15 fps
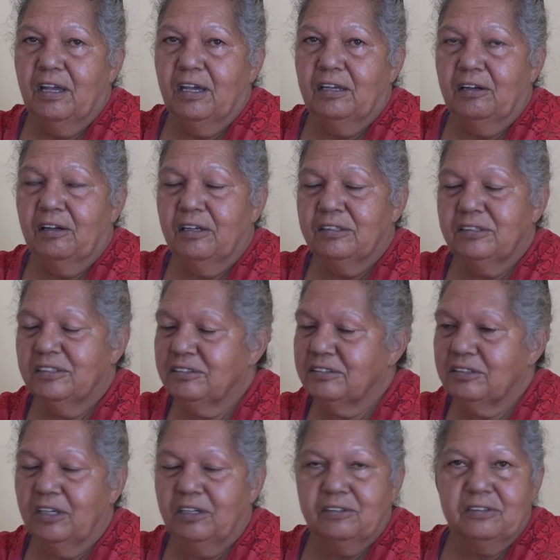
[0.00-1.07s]
And I
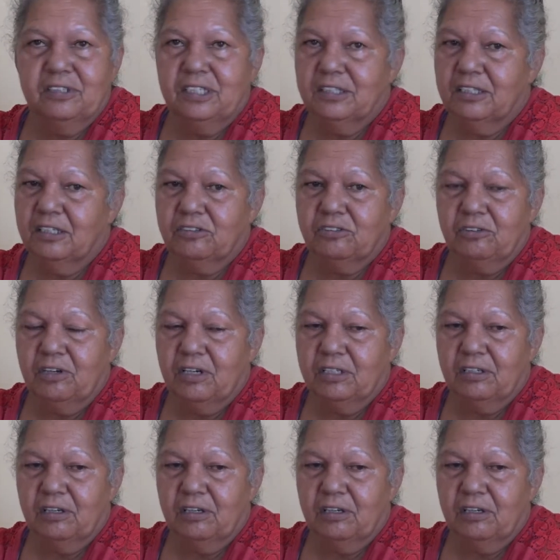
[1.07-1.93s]
just don't think that's right.